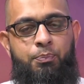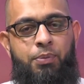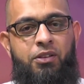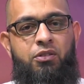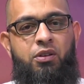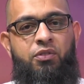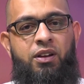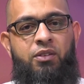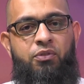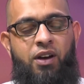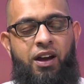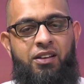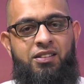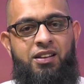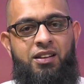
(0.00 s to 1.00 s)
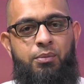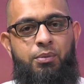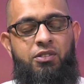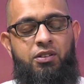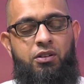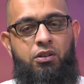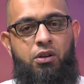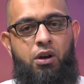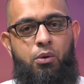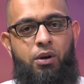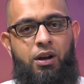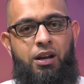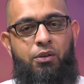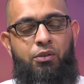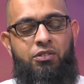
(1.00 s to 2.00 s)
bits of advice that Nabi Sallallahu
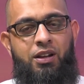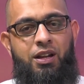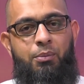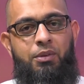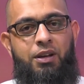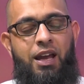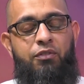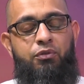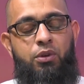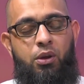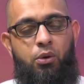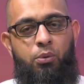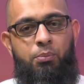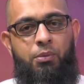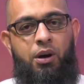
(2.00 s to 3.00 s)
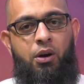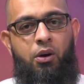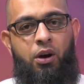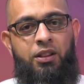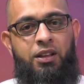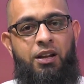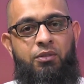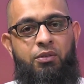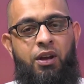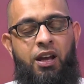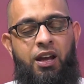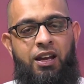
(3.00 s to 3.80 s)
Alaihi Wasallam gave to the Ummah on that